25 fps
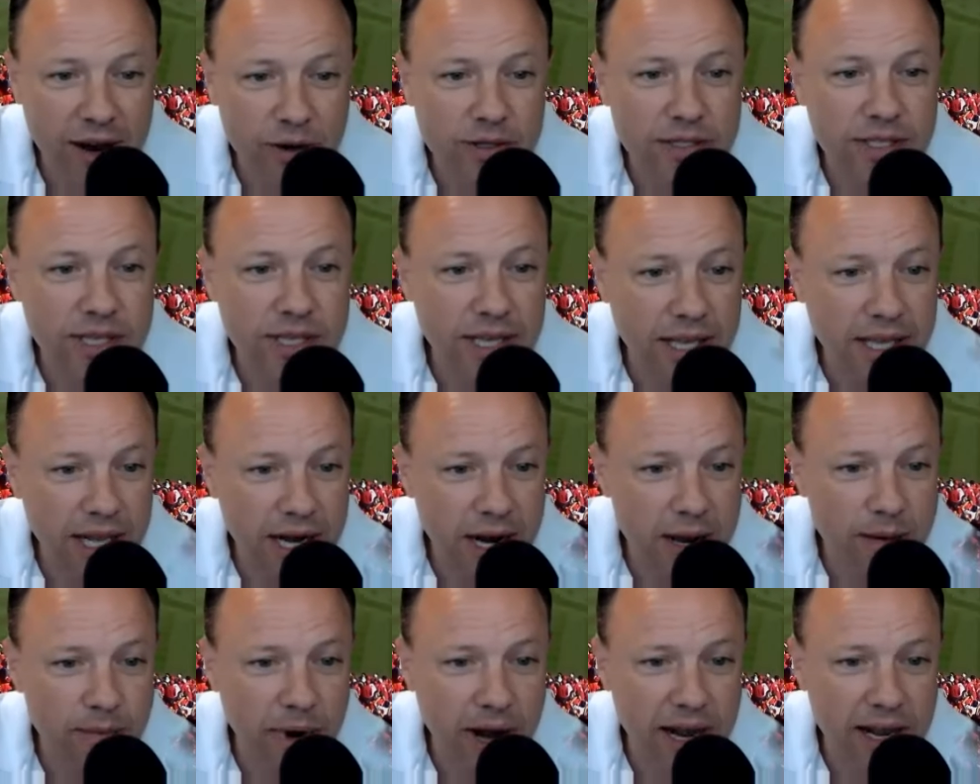I was
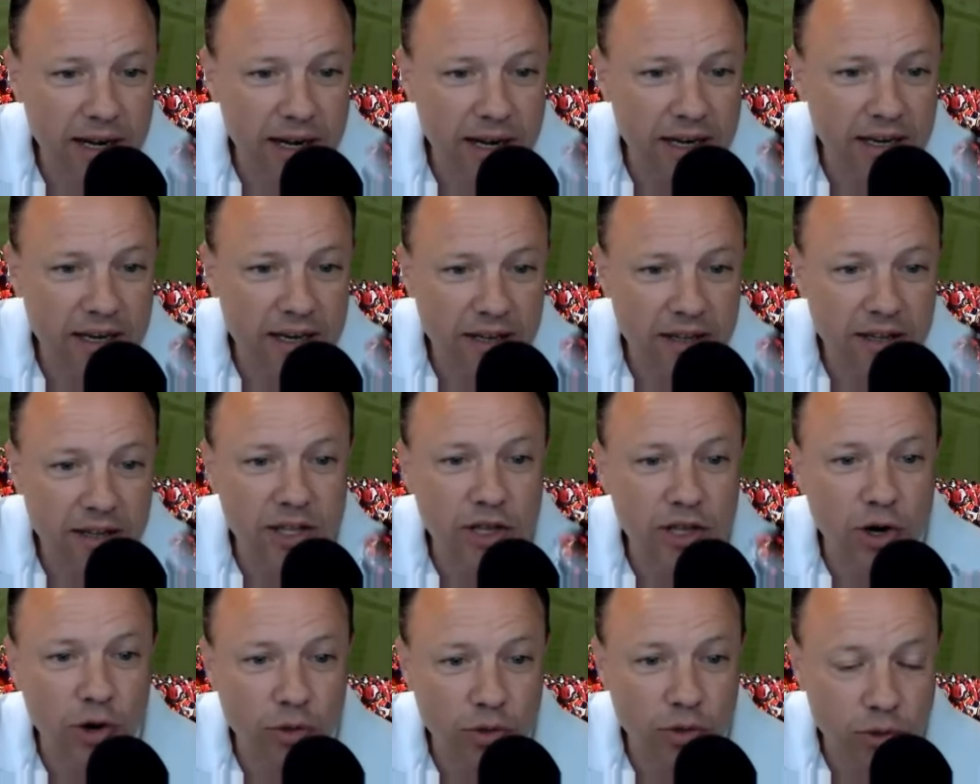thinking I might,
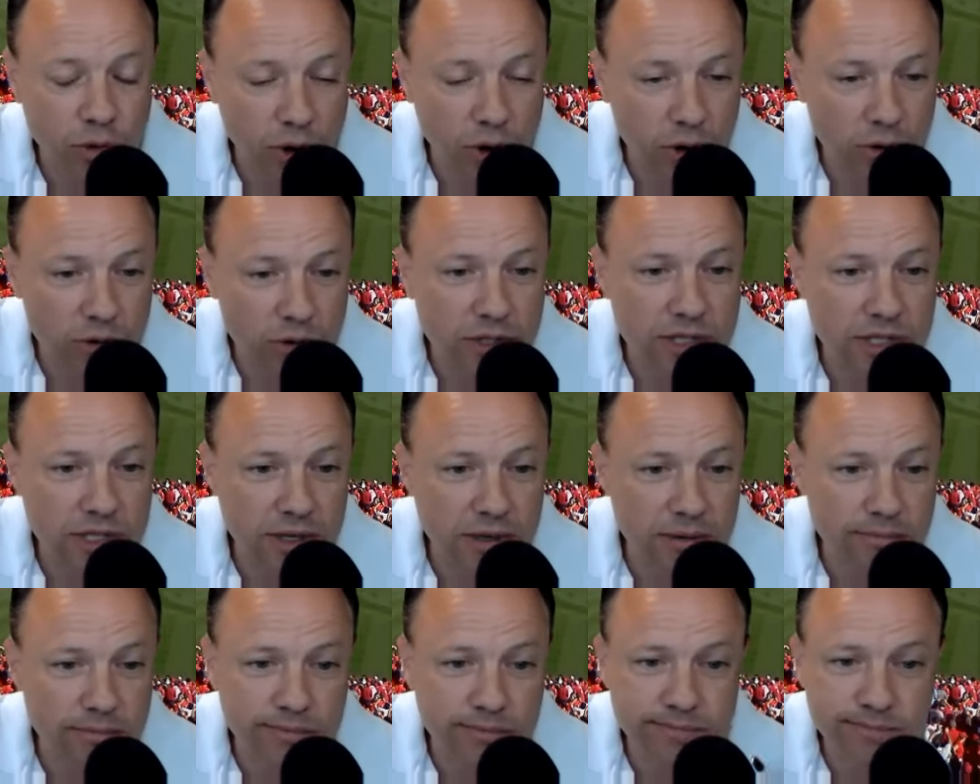you know, throw
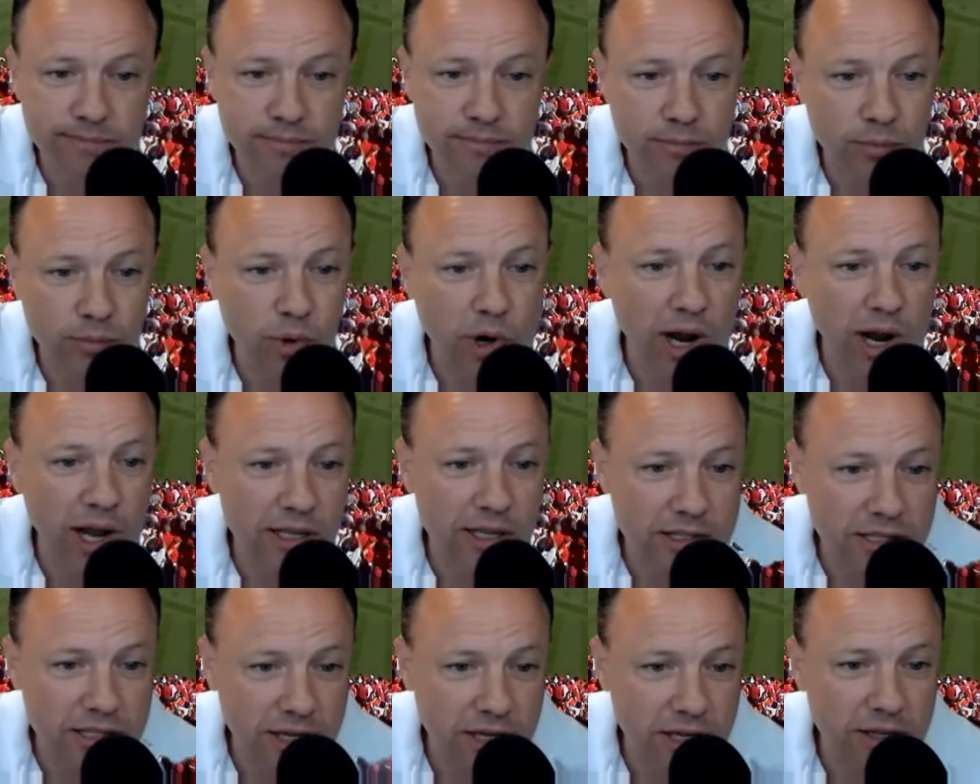some
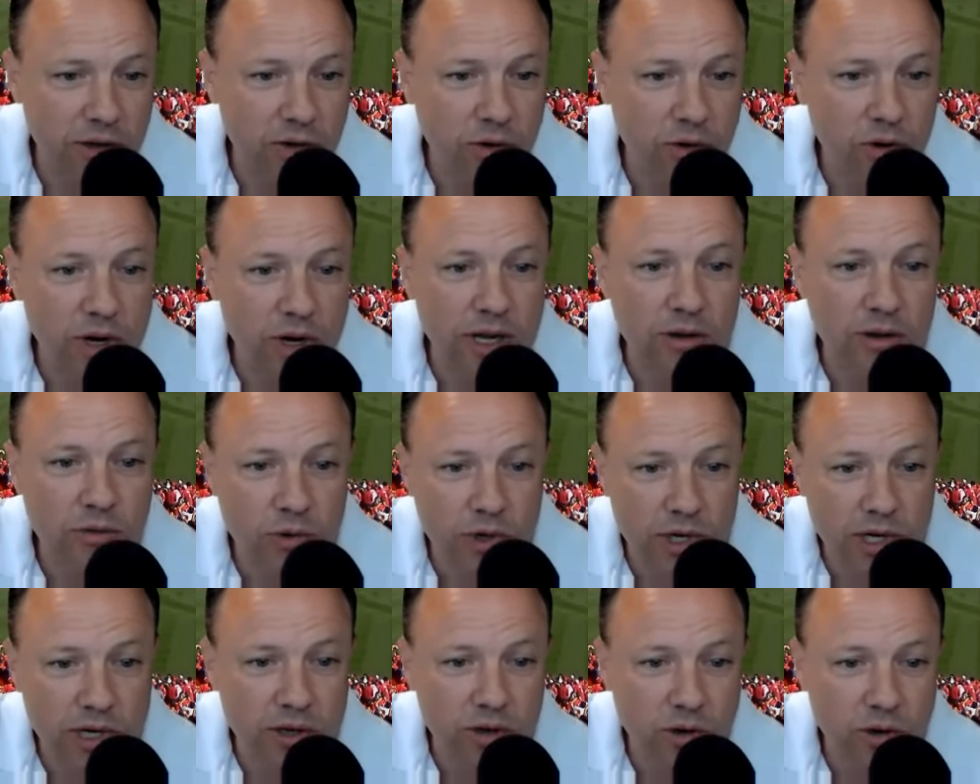brats on the grill
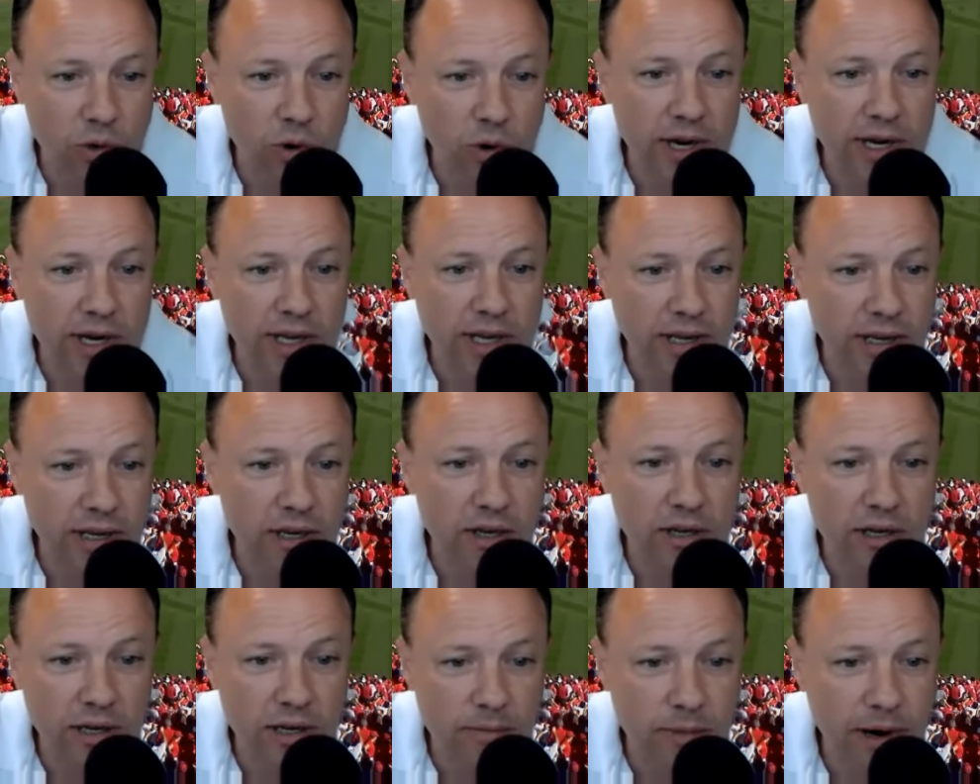real quick and
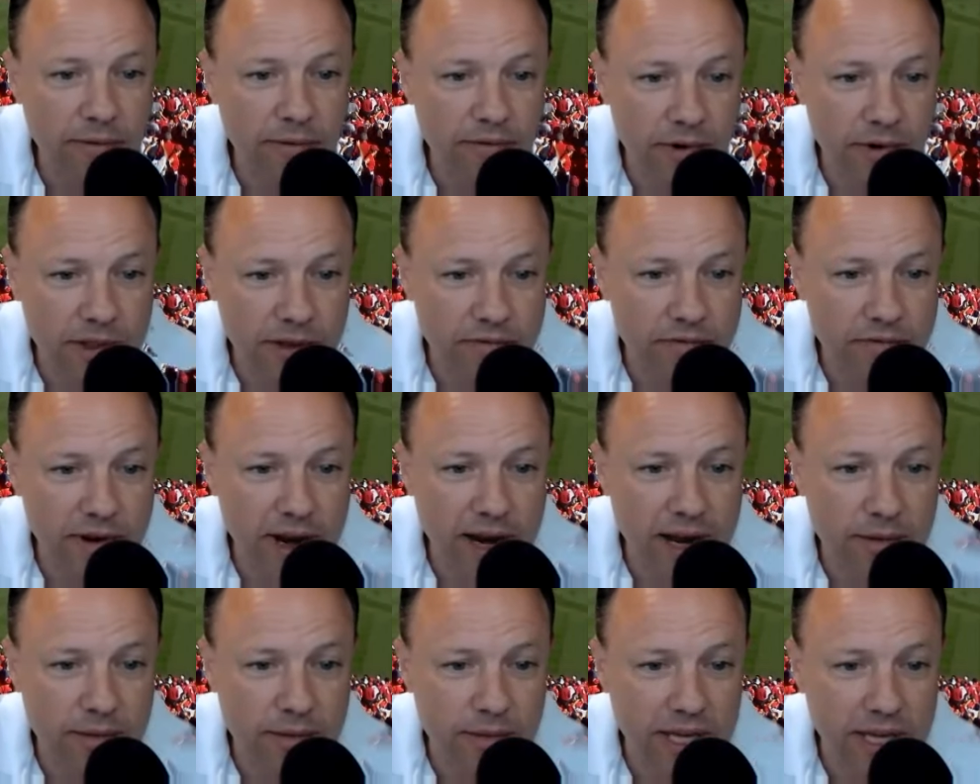cook them up for the
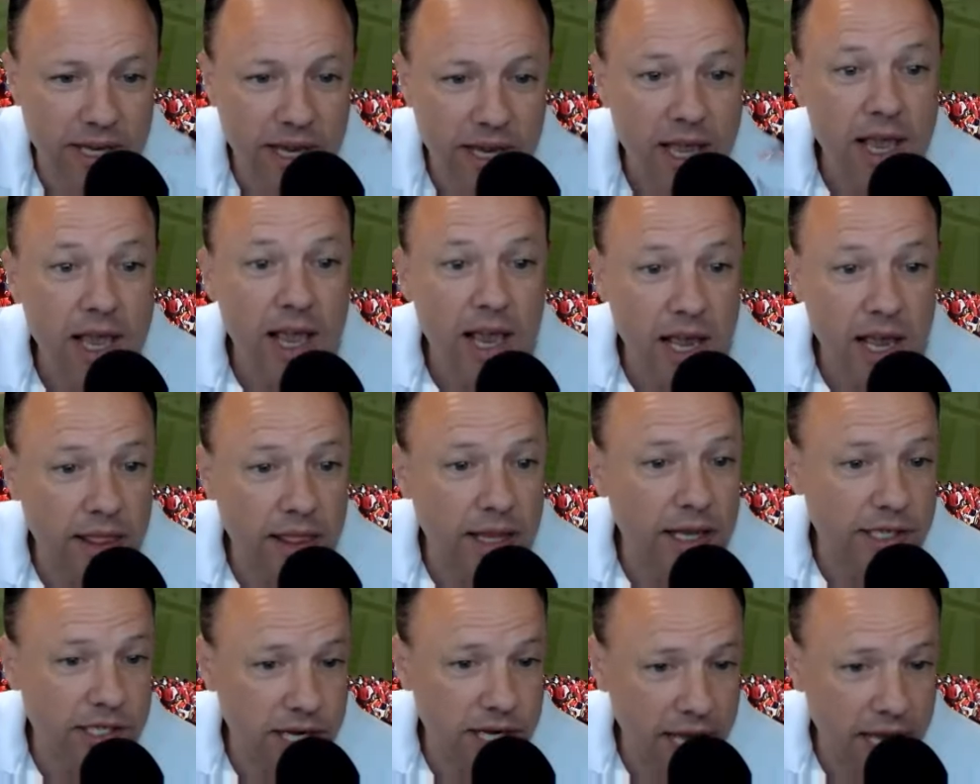family,
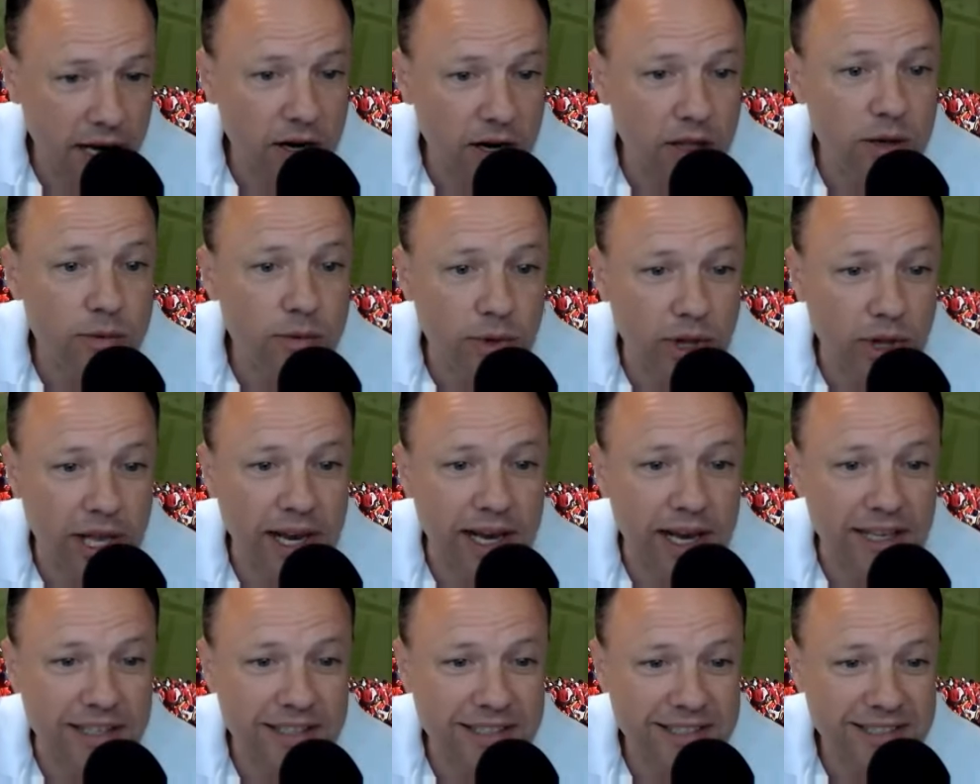unless you had other
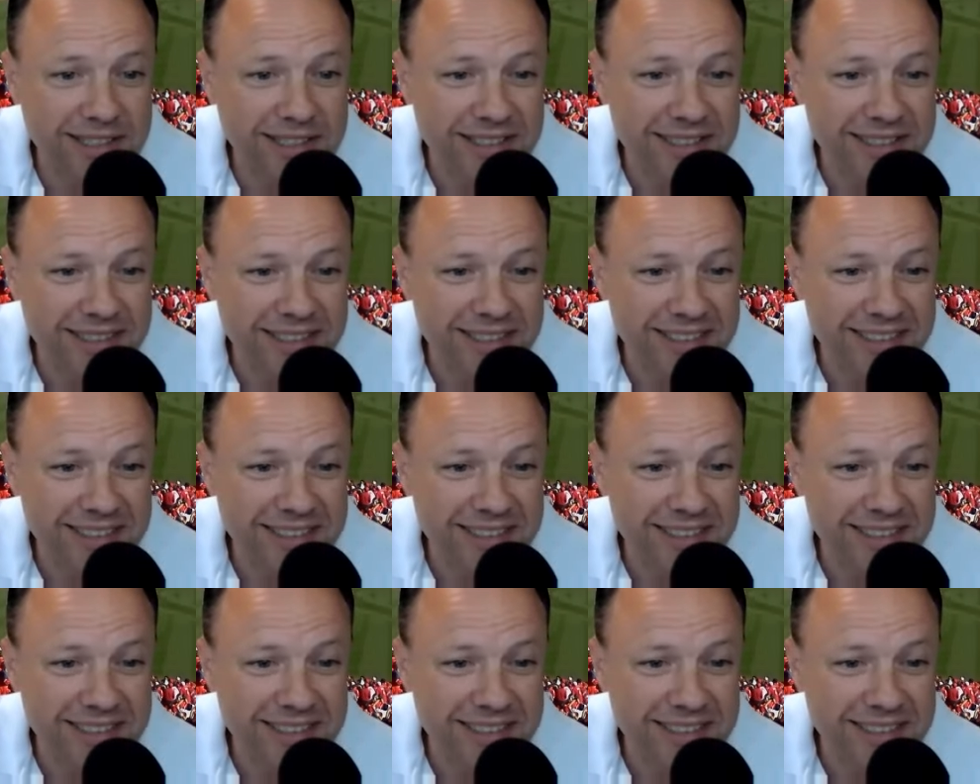plans.